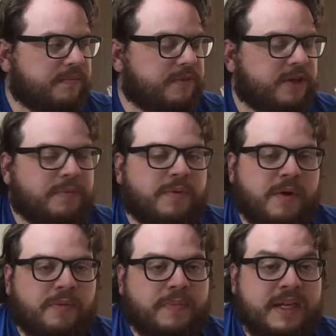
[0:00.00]
to
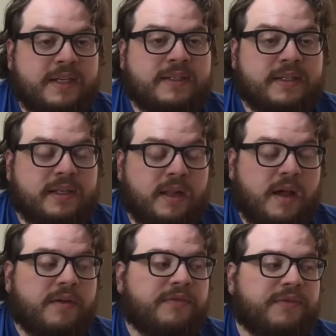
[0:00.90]
promote peace and
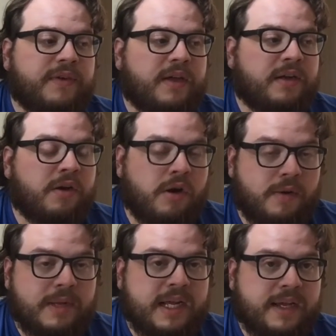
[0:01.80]
love and
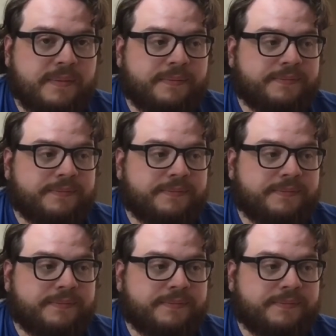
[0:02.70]
harmony